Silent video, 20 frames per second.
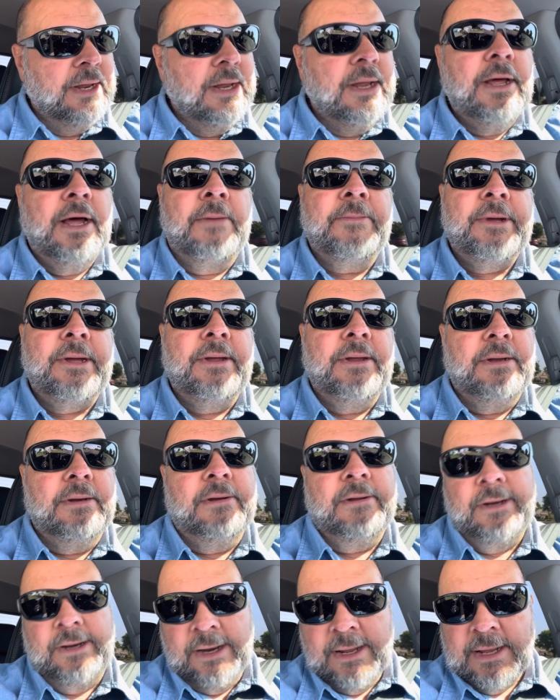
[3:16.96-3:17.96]
And
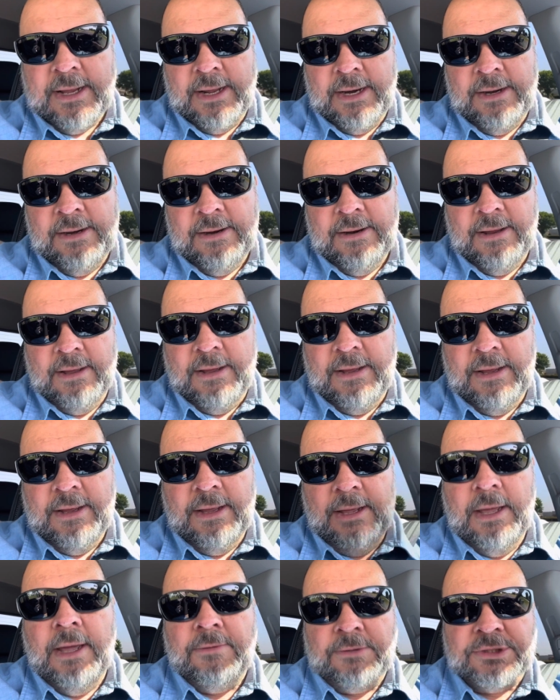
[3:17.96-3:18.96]

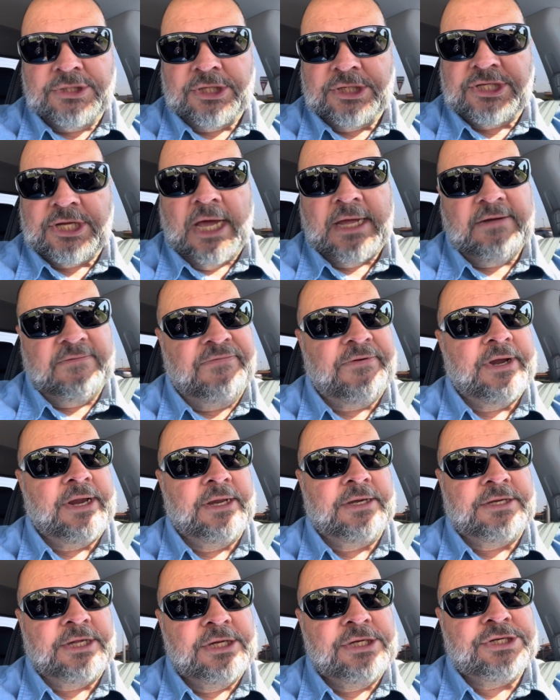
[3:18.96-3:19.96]
then it was a
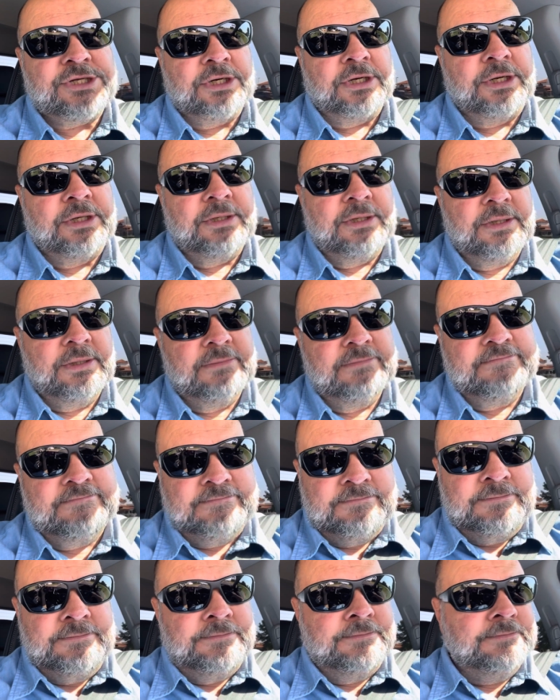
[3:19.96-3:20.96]
tight-fitting t-shirt,
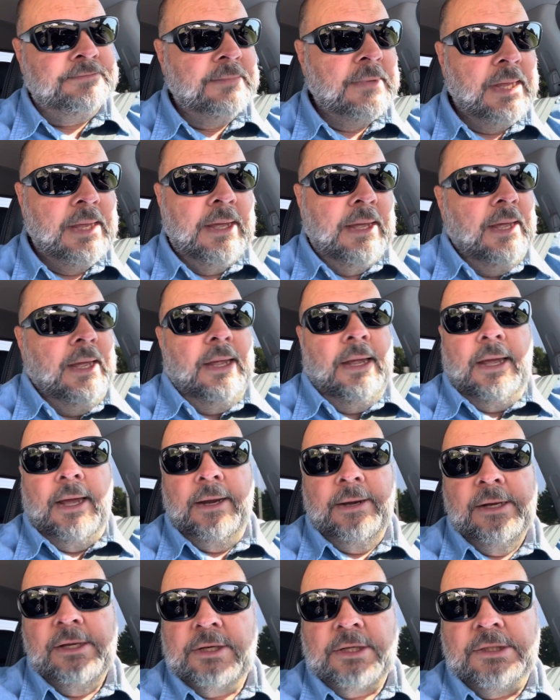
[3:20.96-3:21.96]

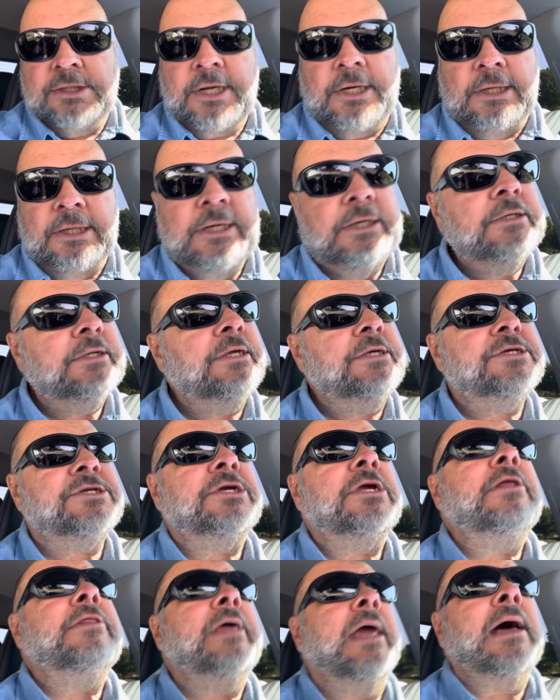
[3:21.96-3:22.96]
and he could clearly
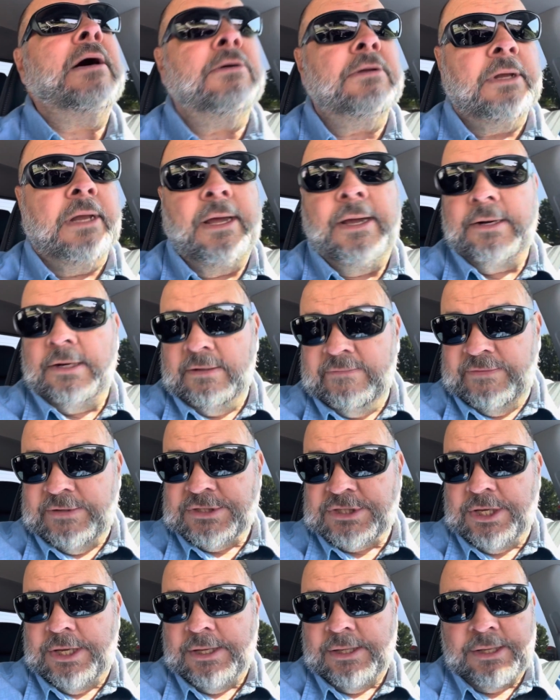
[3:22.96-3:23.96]
see the outline of
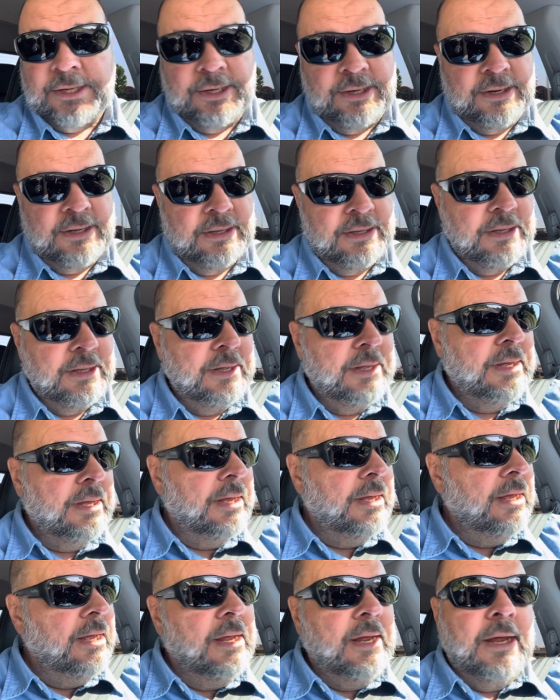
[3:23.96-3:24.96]
his gun.
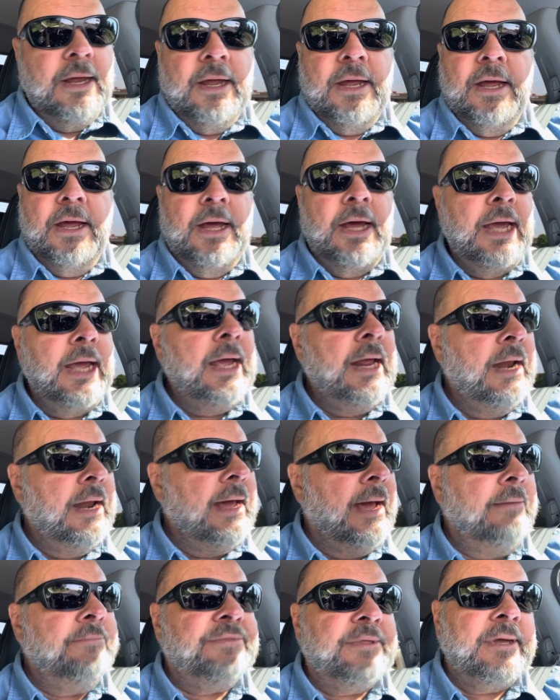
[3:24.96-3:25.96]
And
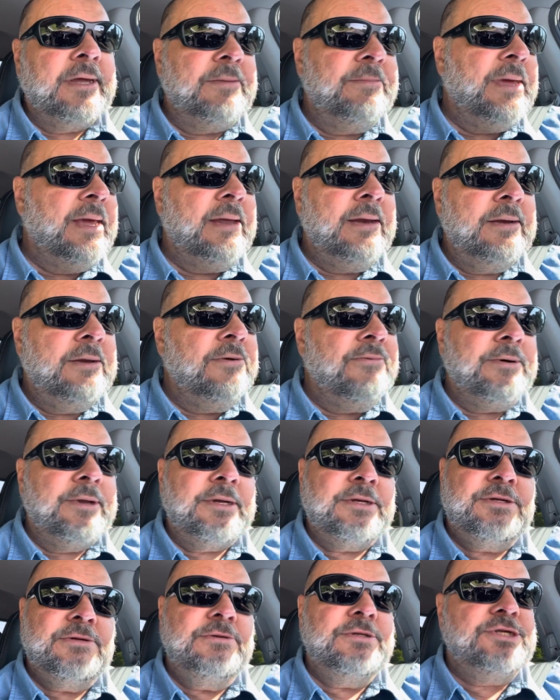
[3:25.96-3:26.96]
I'm thinking, man, you want to
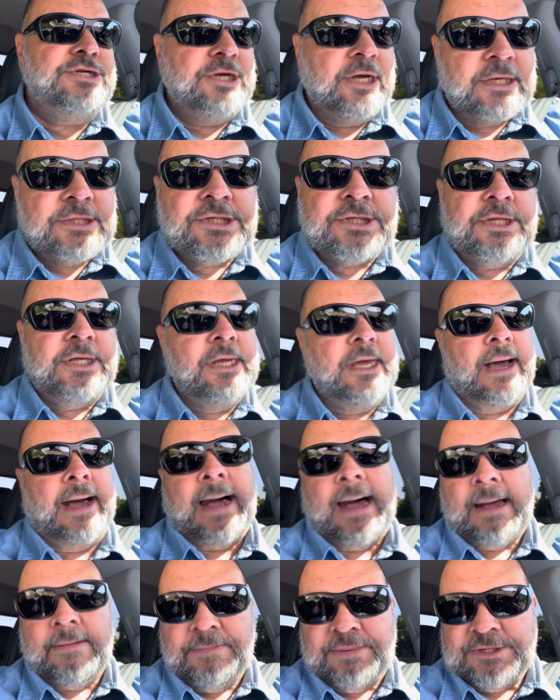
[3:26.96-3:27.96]
do just the
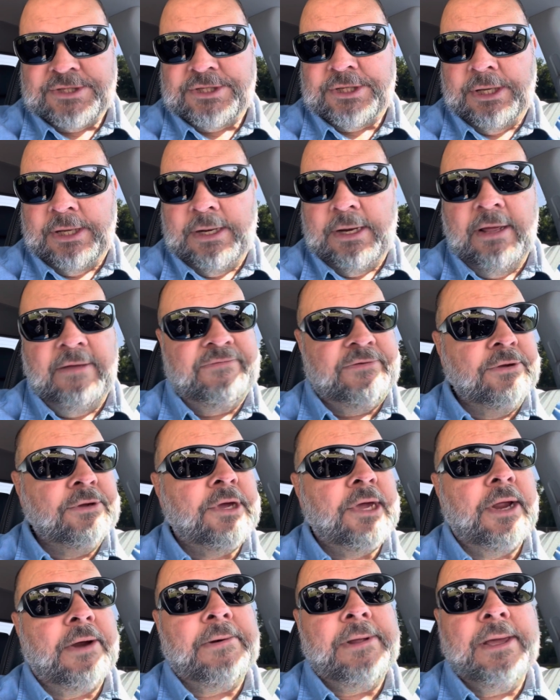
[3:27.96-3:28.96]
opposite. If you
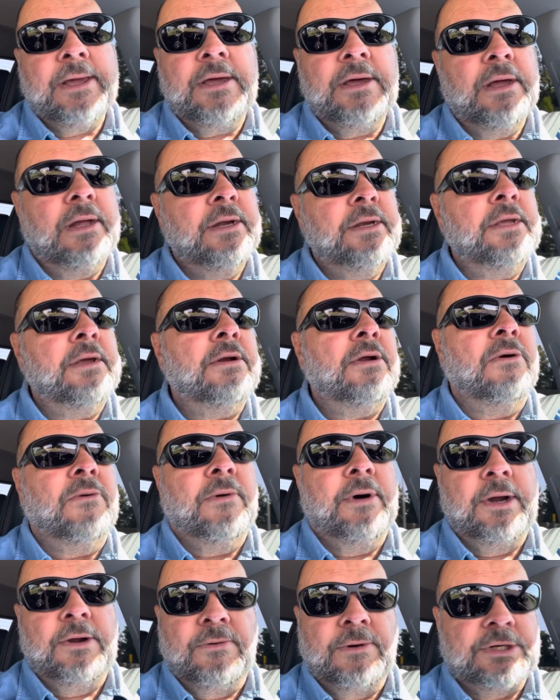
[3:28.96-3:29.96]
carry a gun, you don't
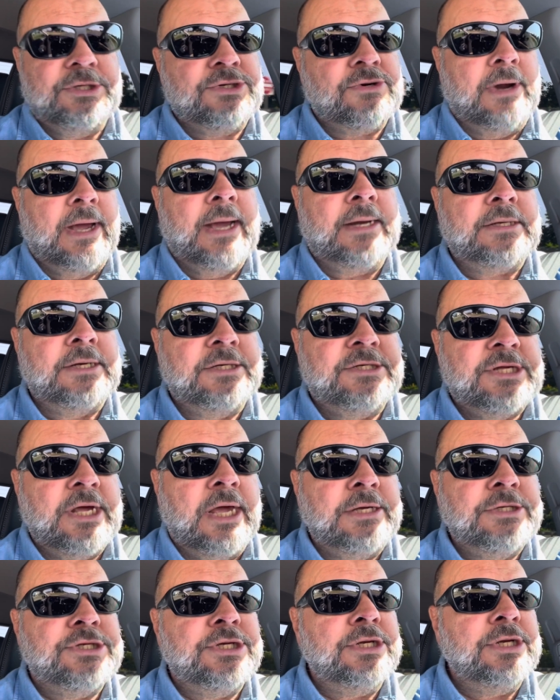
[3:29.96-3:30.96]
want to attract
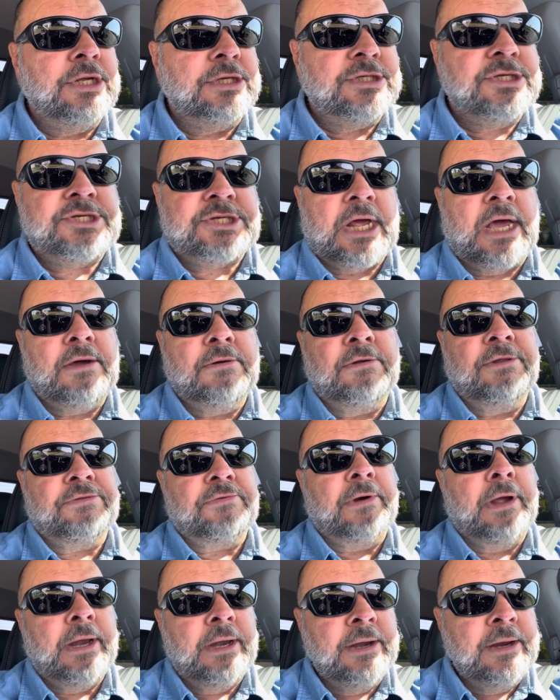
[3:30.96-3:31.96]
attention and sound
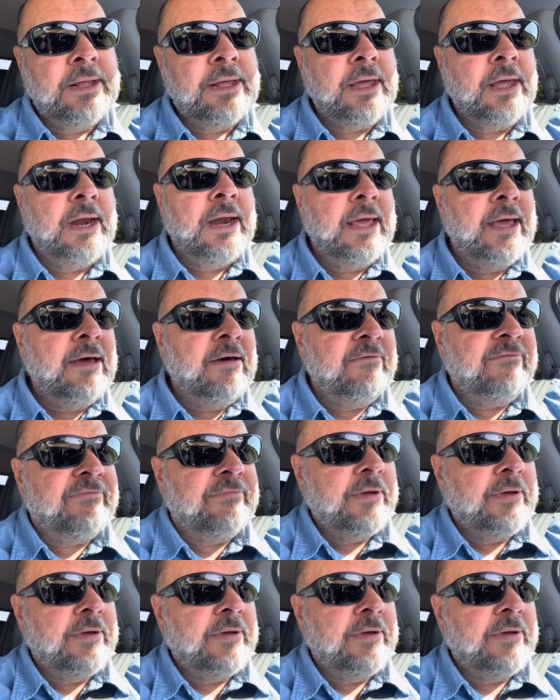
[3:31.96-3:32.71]
threatening and have